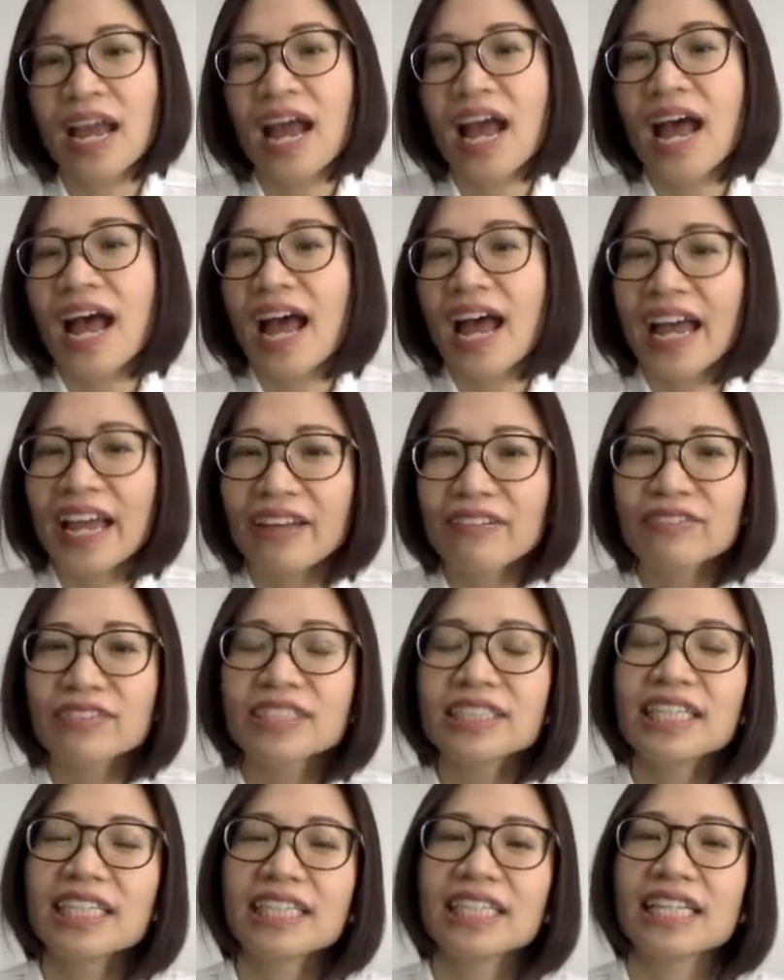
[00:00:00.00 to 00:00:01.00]
Hives
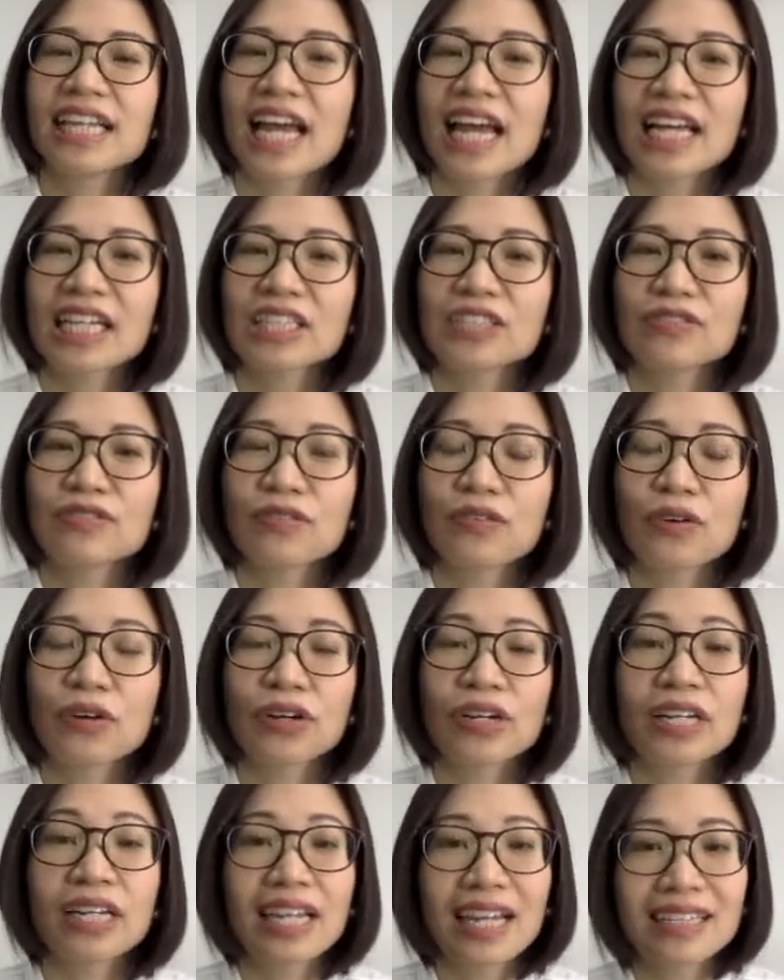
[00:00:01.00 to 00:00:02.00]
that last for
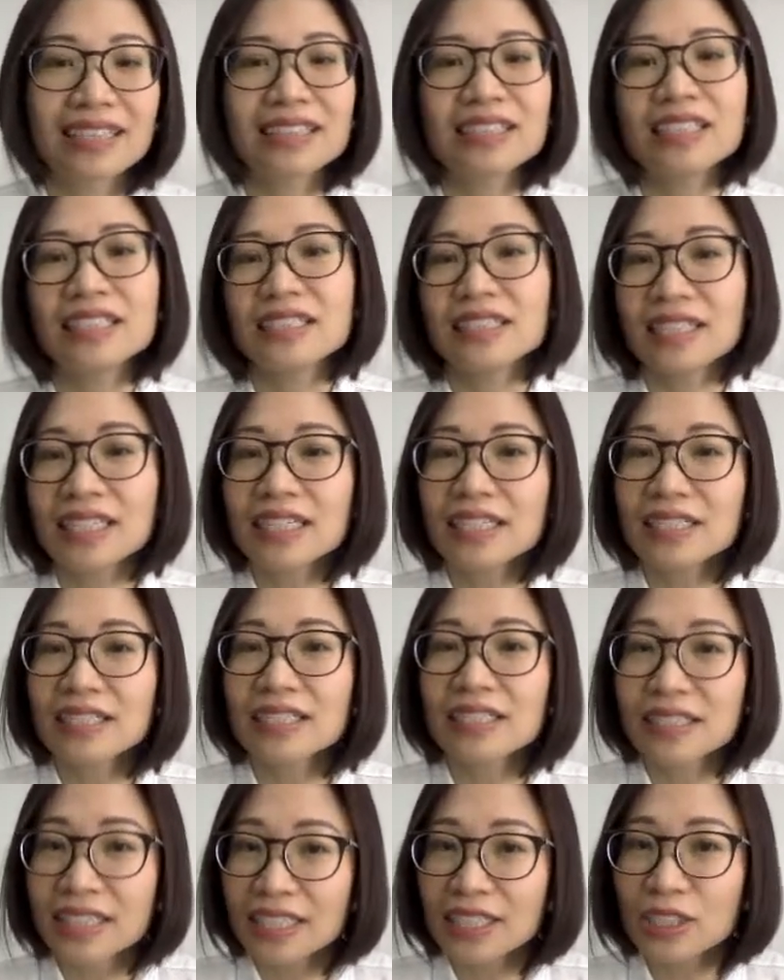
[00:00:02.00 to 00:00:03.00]
less than
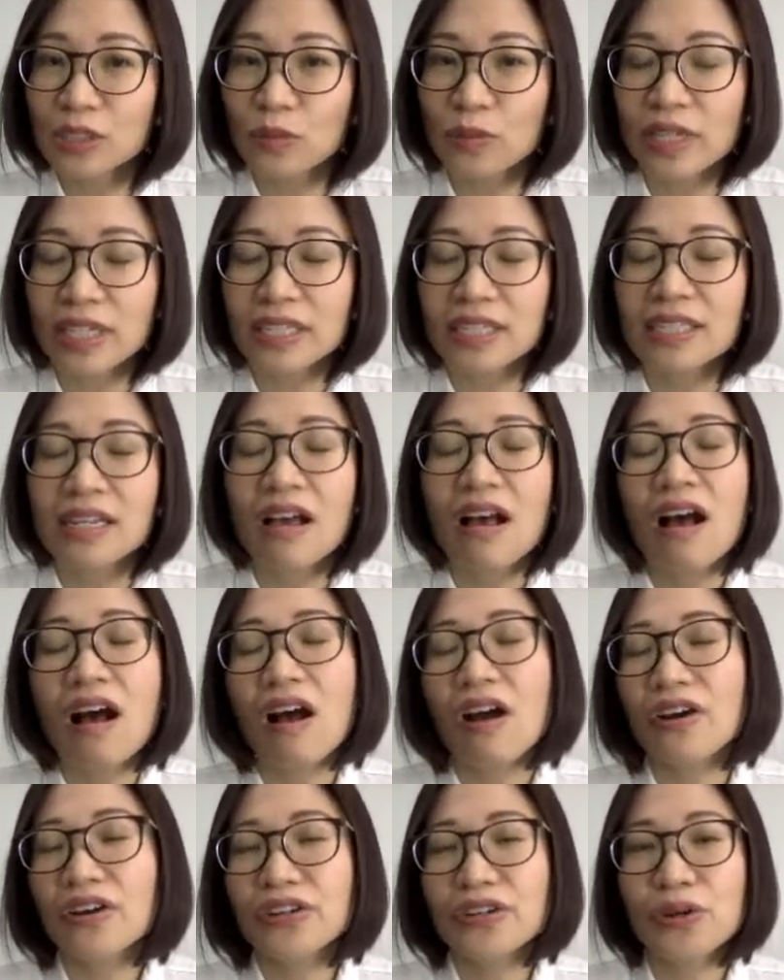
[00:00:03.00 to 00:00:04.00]
six weeks
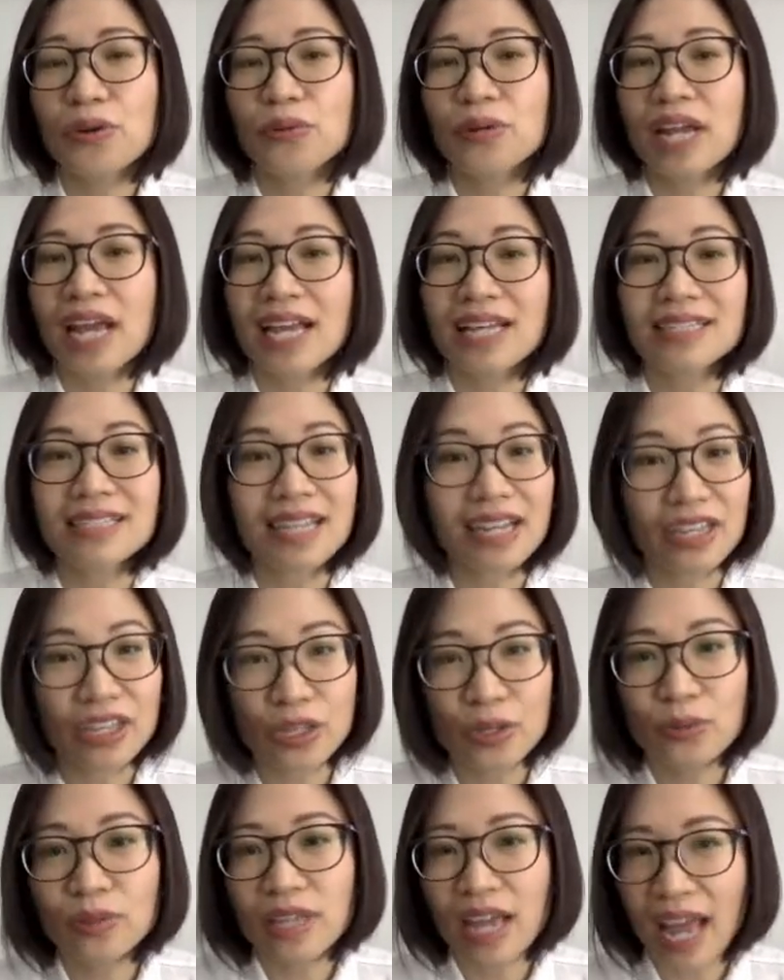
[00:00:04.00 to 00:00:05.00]
are known as
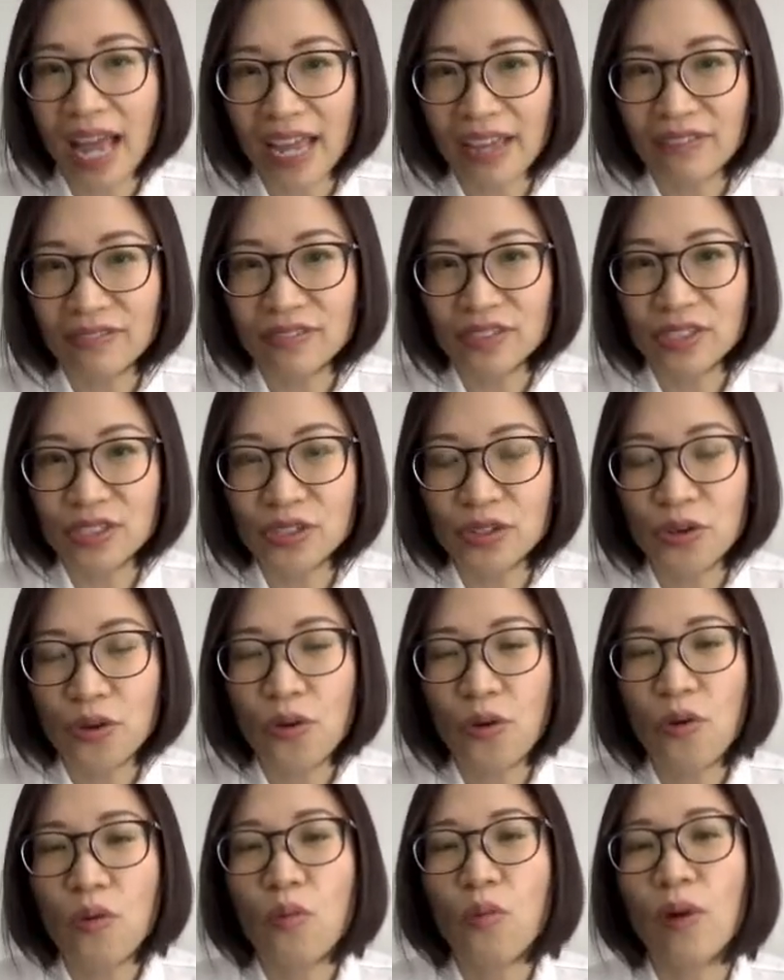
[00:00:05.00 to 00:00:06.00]
acute hives,
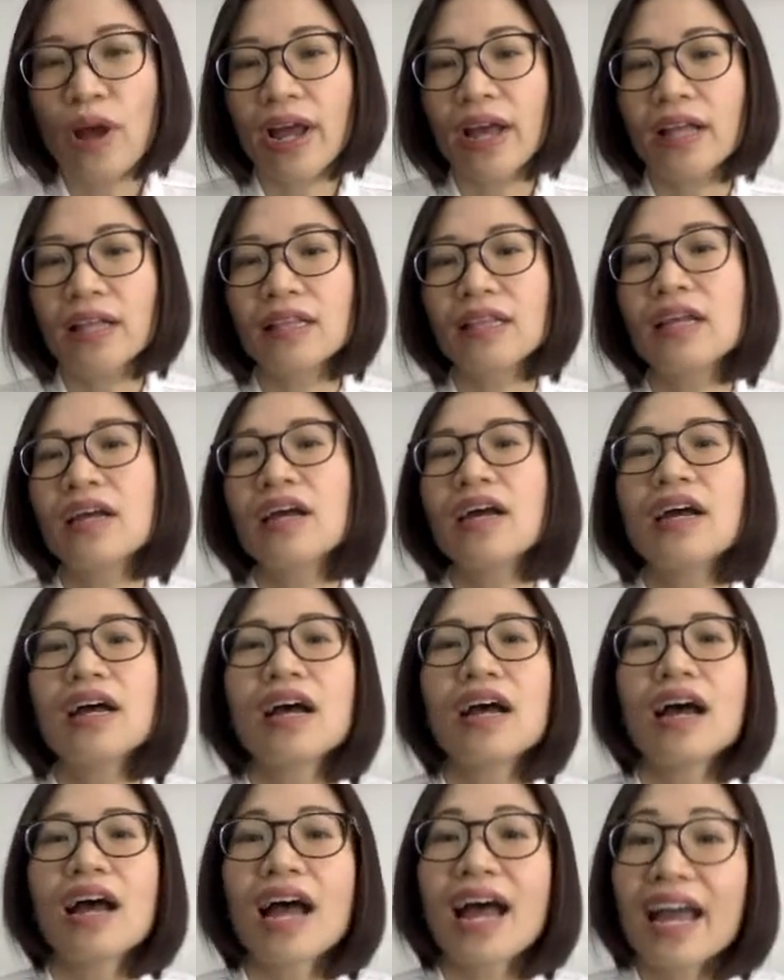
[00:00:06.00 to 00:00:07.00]
while
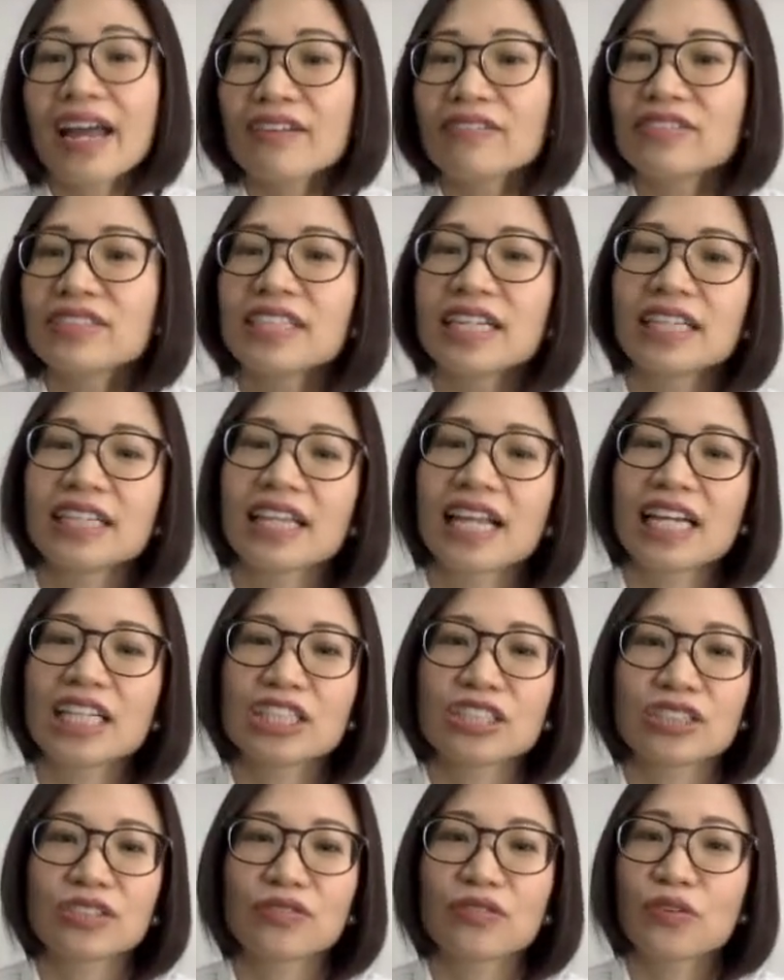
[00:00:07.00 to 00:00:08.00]
hives that
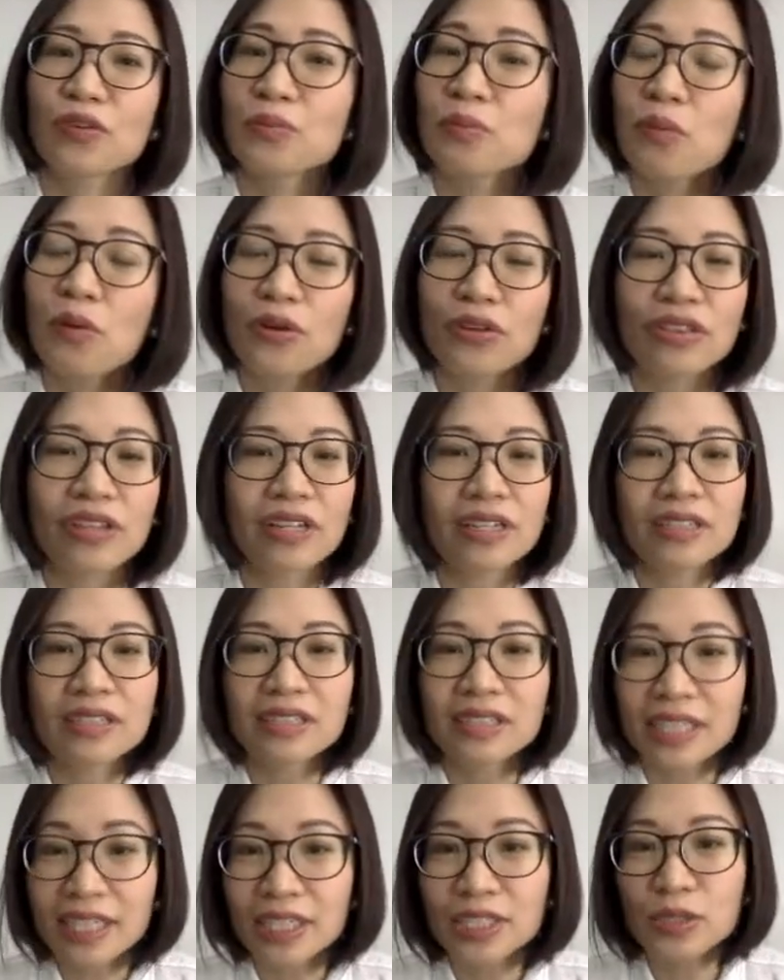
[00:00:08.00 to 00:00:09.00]
last for more than
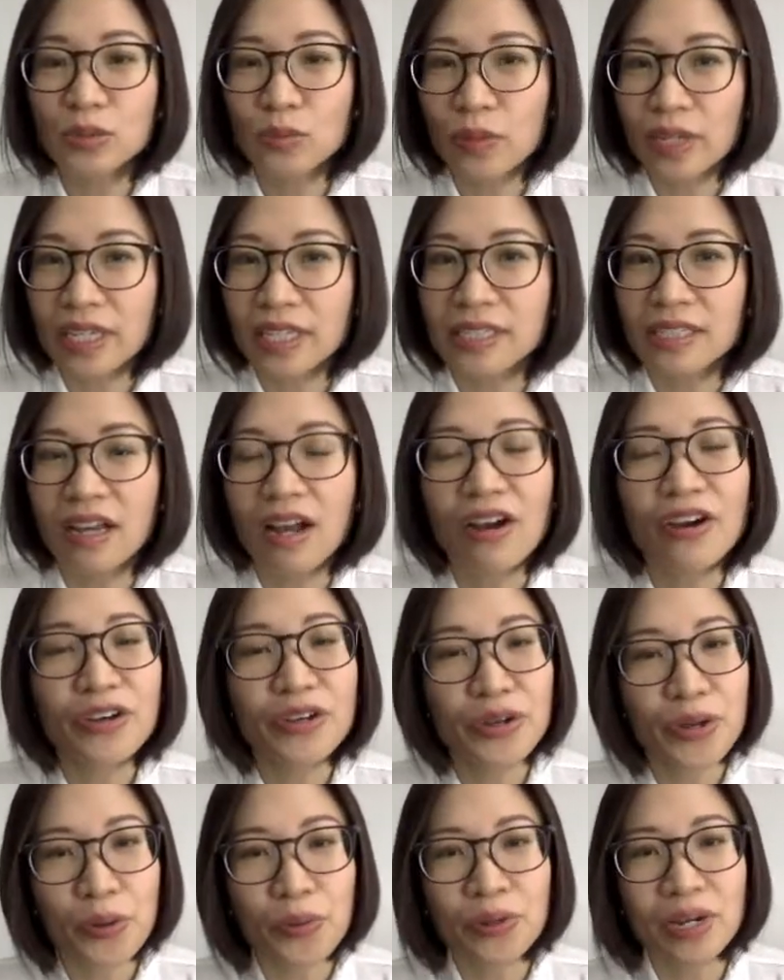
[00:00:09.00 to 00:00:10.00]
6 weeks are
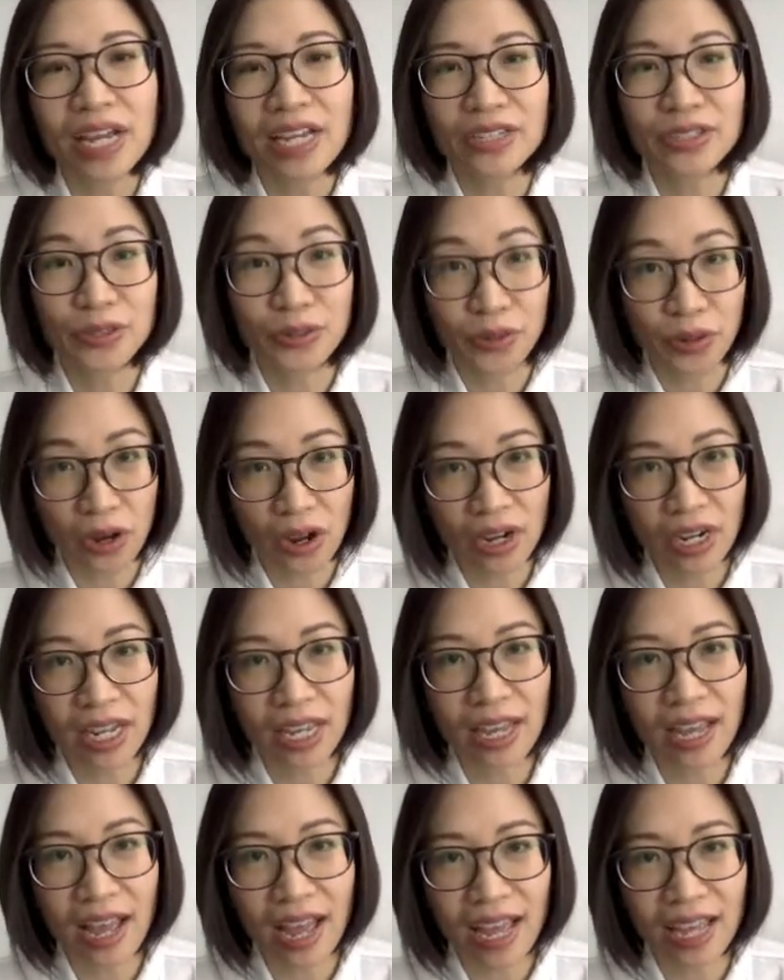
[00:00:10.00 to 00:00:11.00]
known as chronic
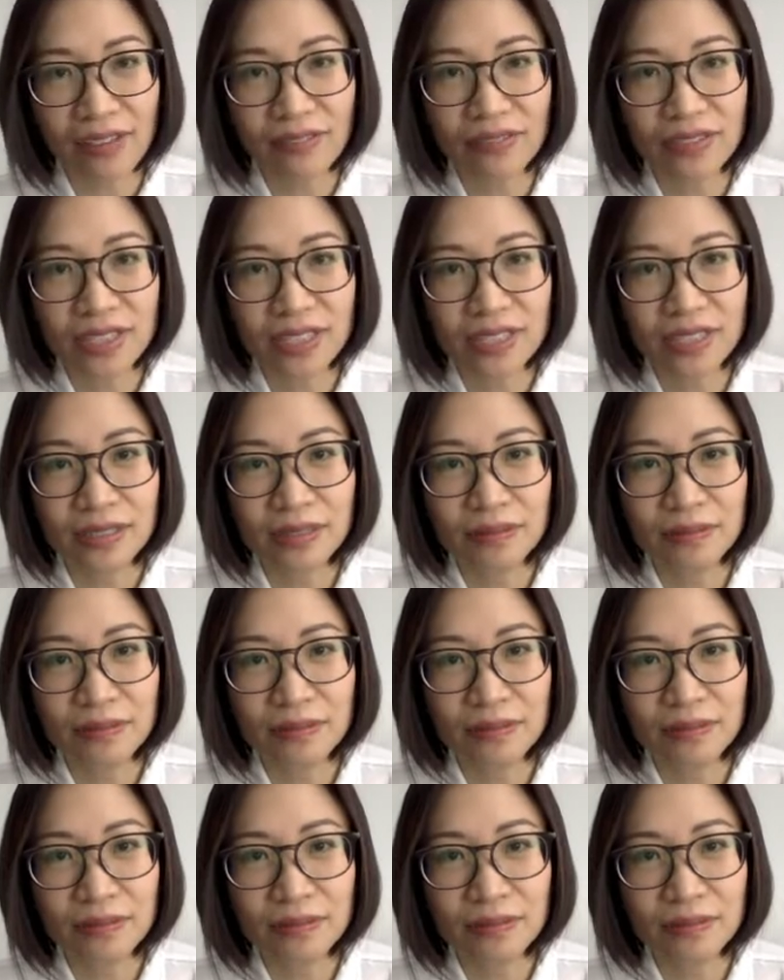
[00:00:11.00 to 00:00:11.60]
hives.